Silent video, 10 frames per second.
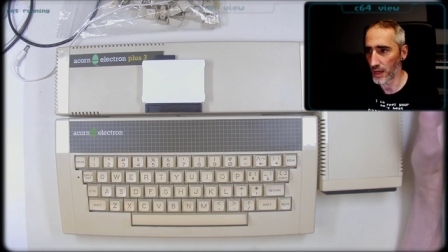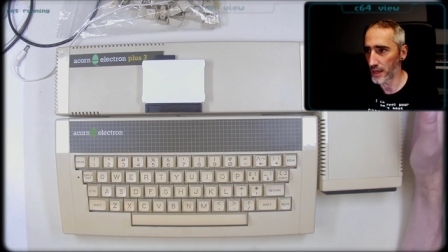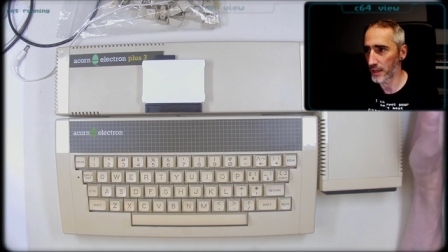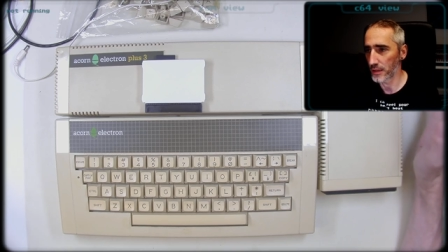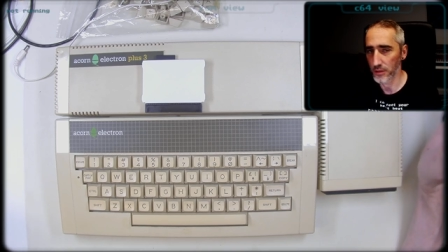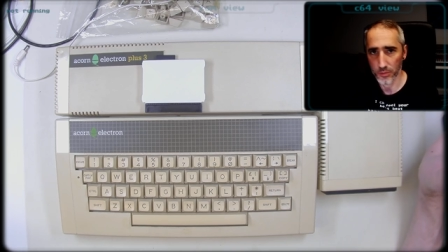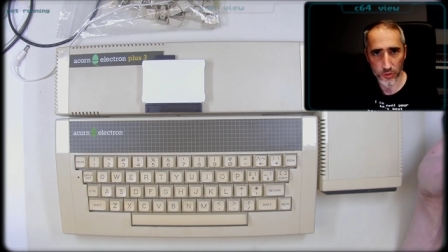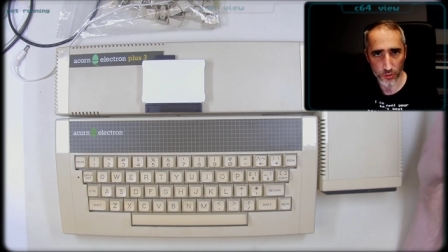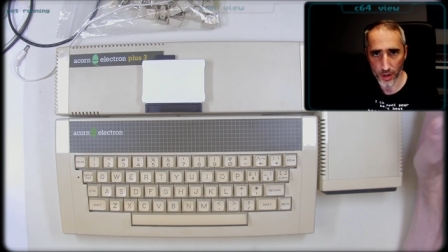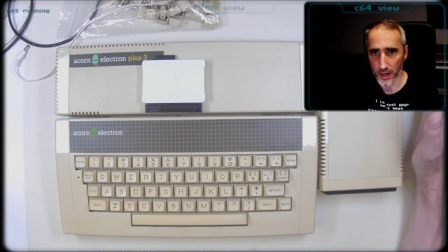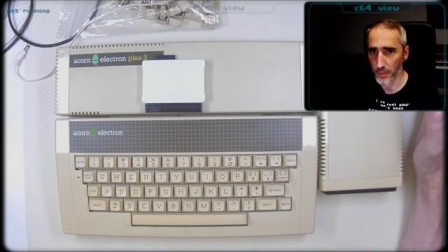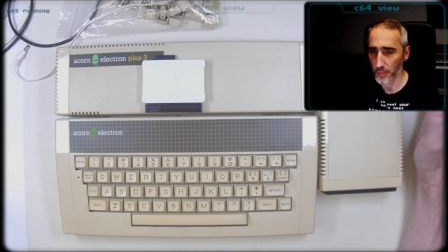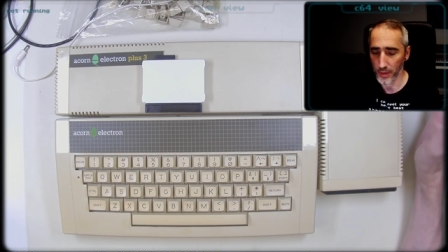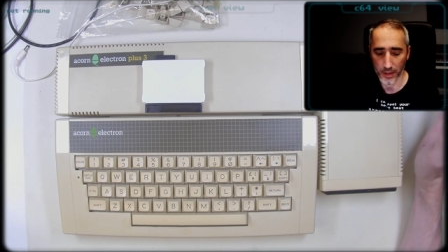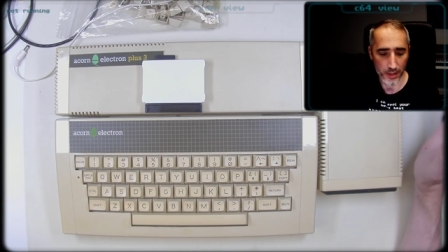like and
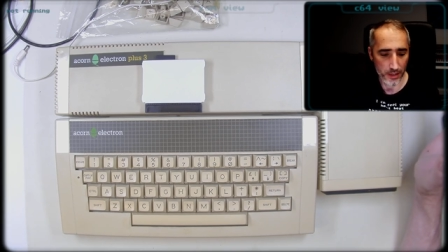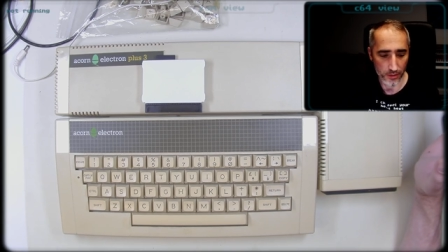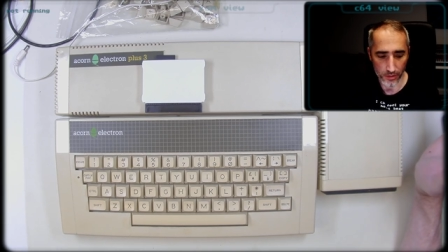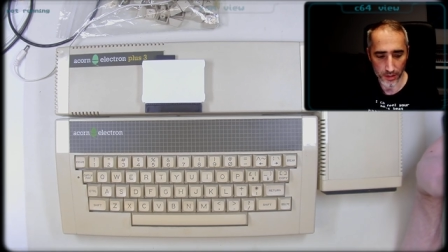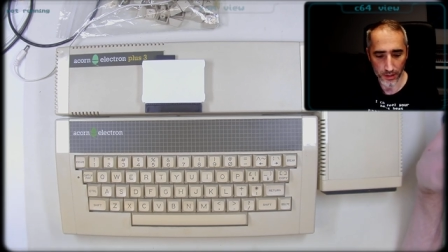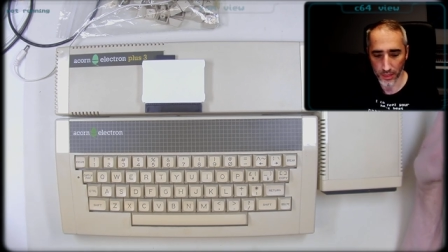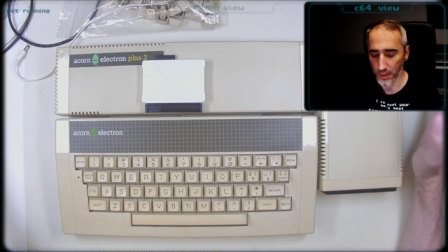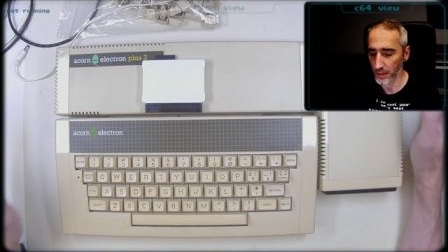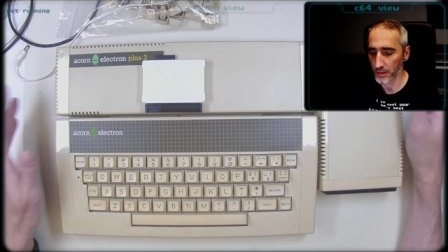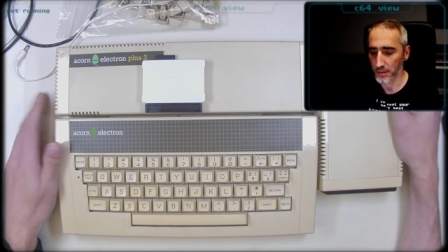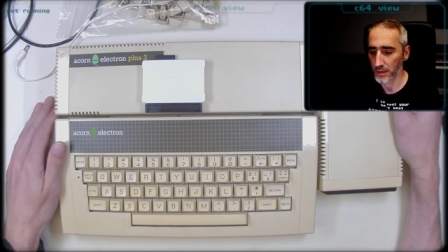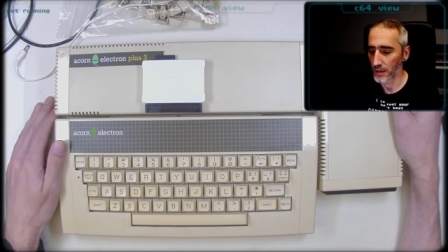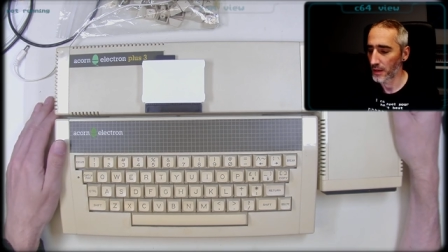subscribe and all that things.